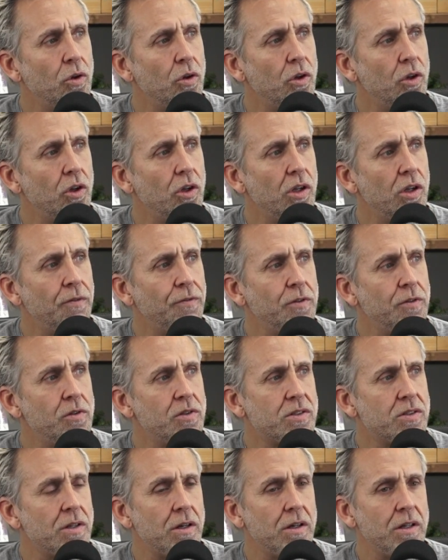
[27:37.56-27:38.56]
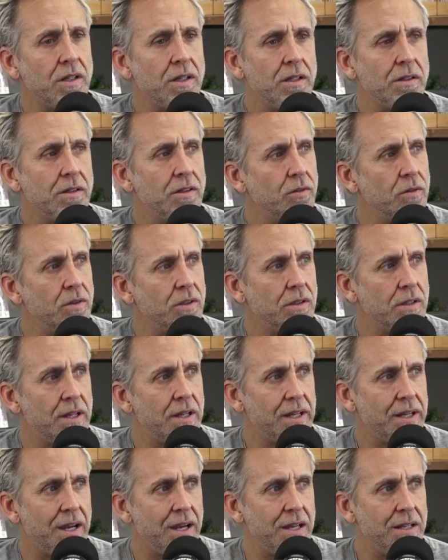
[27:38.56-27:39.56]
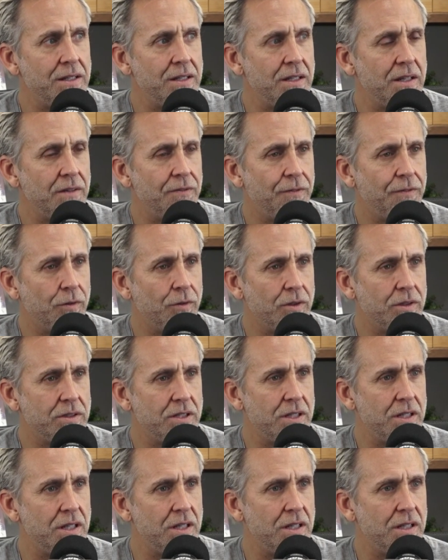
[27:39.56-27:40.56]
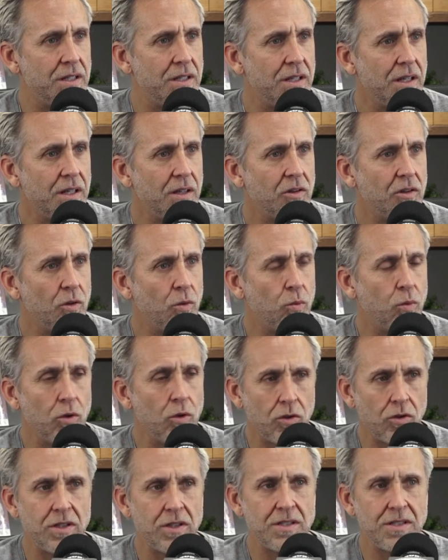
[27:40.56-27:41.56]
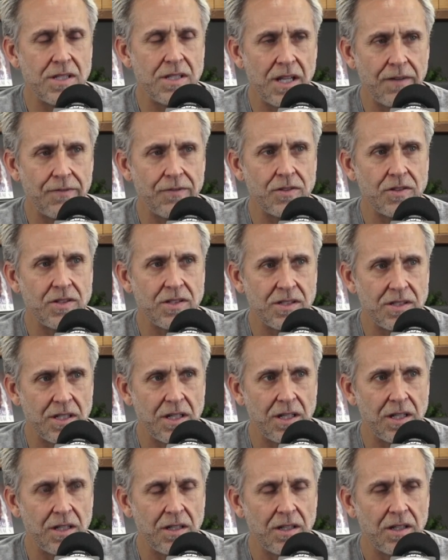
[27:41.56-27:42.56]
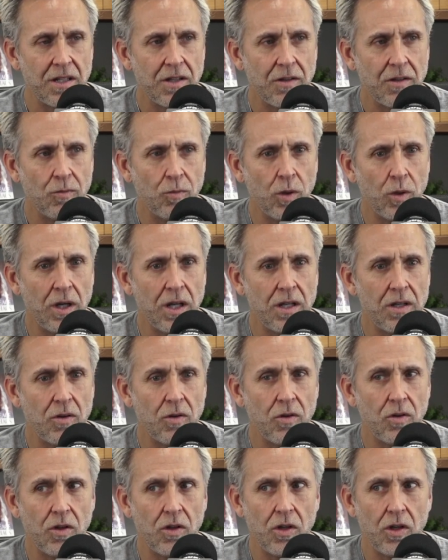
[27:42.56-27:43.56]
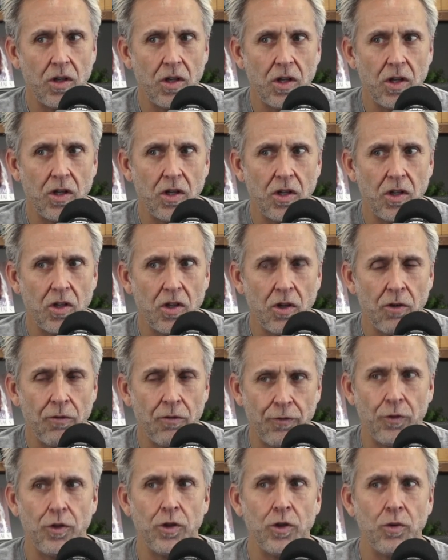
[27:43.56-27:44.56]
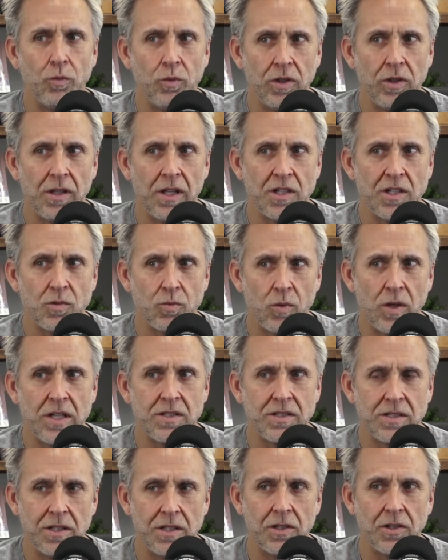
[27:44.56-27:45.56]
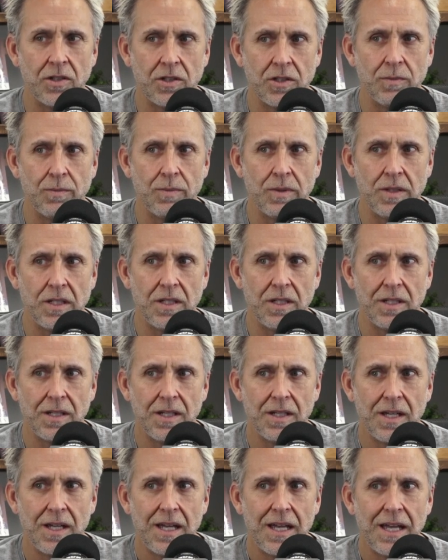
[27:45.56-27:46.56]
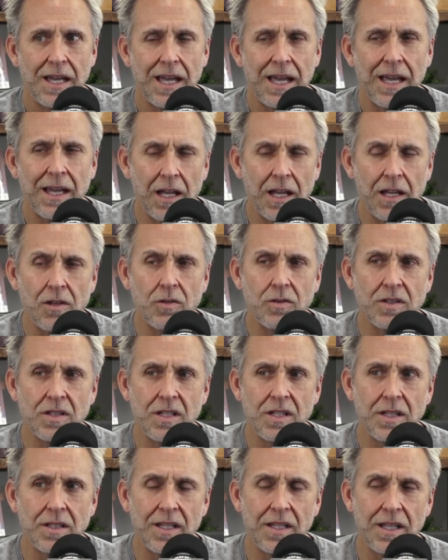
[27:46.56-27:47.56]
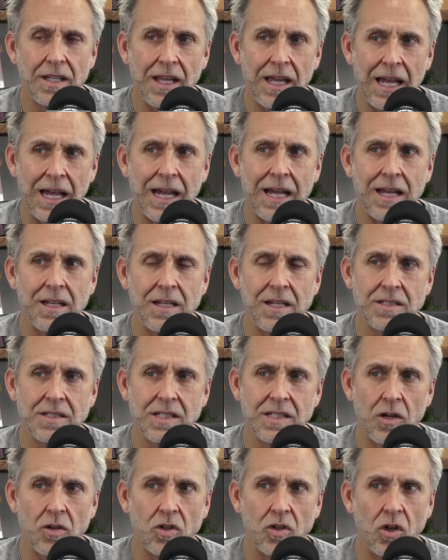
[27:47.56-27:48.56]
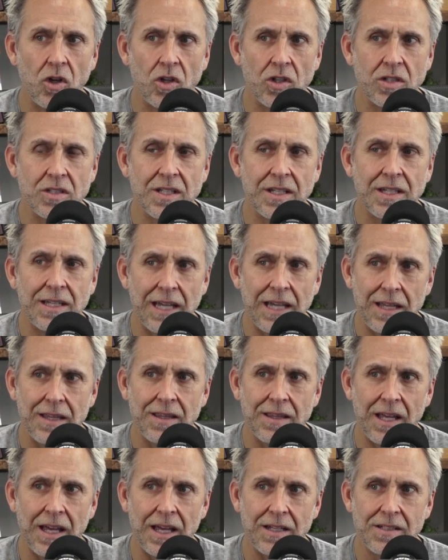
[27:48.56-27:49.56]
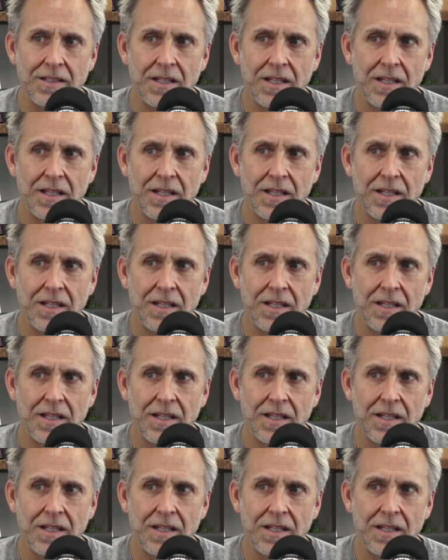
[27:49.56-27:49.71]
if you started getting loaded like I did at 14, the world has never seen what a fully realized Wes Geer could be. And I don't think that addicts, alcoholics get that.